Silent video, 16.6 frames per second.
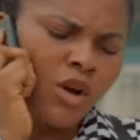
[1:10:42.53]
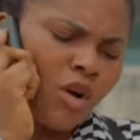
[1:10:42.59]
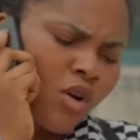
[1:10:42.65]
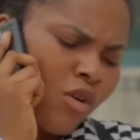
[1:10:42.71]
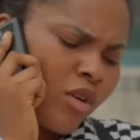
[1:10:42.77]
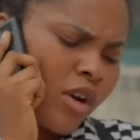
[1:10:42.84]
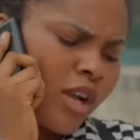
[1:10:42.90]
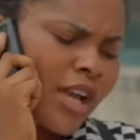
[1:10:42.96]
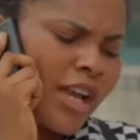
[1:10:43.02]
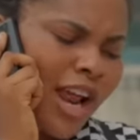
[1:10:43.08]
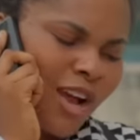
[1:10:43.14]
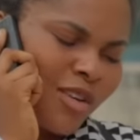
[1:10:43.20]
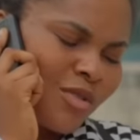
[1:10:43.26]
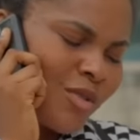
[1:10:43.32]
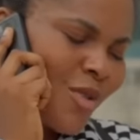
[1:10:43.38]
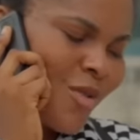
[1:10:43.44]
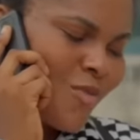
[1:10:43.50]
Okay, now
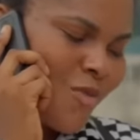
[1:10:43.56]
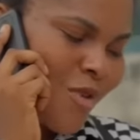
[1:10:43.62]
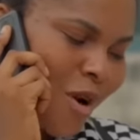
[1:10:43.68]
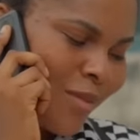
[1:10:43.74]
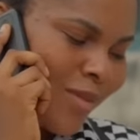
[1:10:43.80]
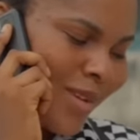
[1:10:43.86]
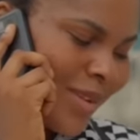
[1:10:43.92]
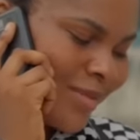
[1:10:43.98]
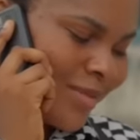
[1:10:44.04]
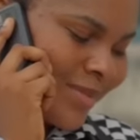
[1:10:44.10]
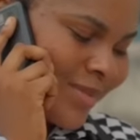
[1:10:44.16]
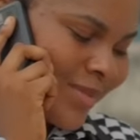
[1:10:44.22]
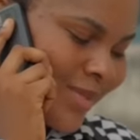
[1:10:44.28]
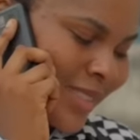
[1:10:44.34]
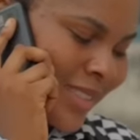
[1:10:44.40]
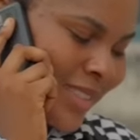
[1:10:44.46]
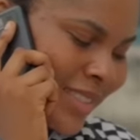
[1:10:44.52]
no problem.
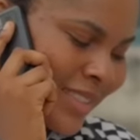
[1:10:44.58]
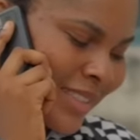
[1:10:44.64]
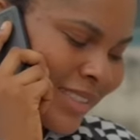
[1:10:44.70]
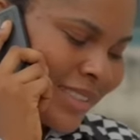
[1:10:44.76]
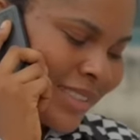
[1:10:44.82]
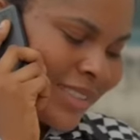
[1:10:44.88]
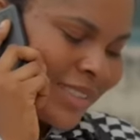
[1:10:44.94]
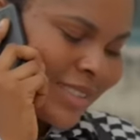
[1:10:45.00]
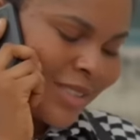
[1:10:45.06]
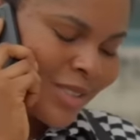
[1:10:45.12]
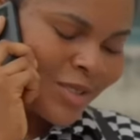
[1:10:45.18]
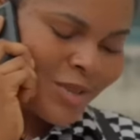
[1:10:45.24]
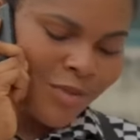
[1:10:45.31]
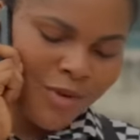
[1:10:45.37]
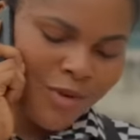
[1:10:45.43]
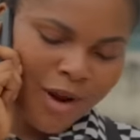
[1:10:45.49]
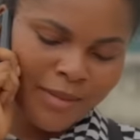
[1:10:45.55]

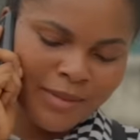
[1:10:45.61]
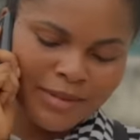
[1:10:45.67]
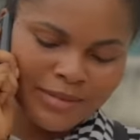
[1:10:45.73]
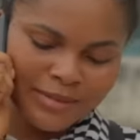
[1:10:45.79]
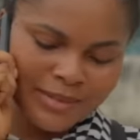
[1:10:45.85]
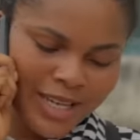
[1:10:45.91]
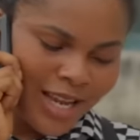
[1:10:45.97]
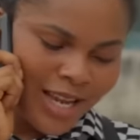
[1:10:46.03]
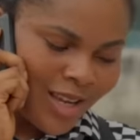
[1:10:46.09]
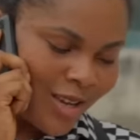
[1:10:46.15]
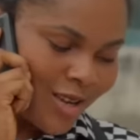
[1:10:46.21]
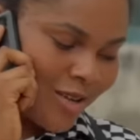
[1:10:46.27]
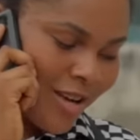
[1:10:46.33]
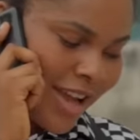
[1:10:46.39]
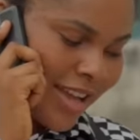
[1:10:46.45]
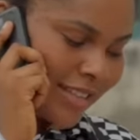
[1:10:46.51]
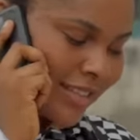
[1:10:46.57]
No problem. Thank you,
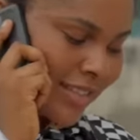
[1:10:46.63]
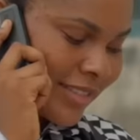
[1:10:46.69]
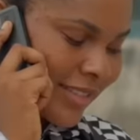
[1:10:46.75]
eh?